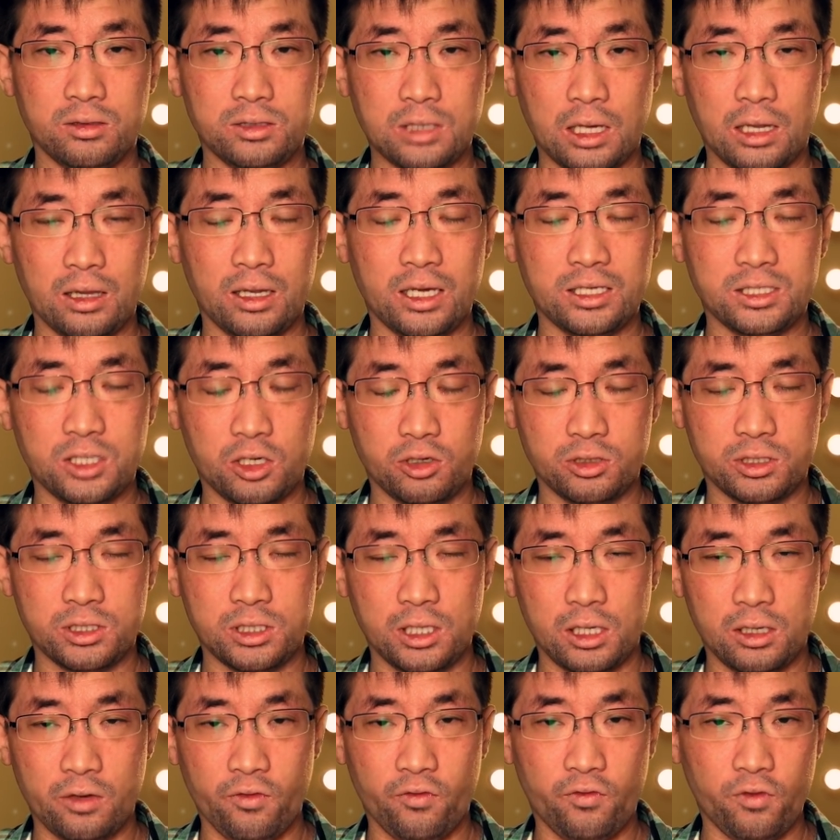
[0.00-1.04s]
unless they're
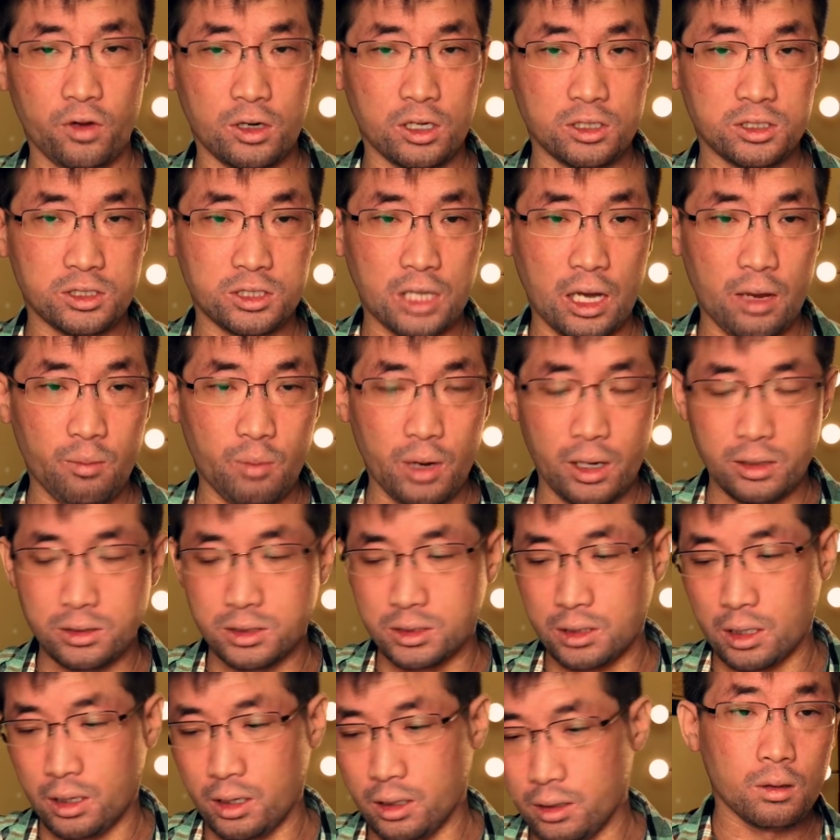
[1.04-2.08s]
seeing the footage side by
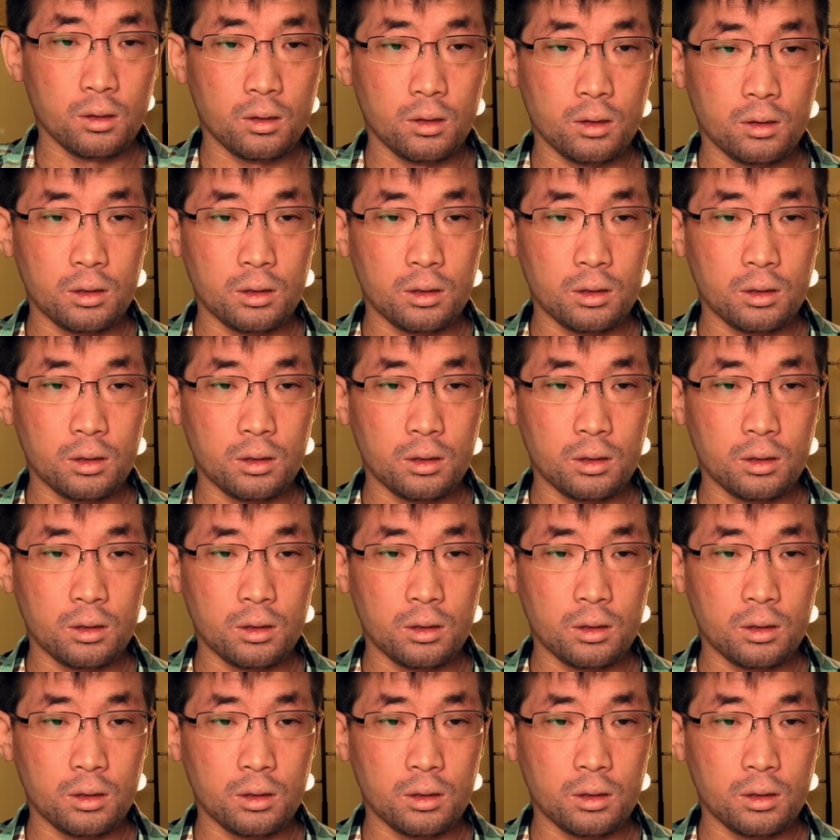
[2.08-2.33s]
side.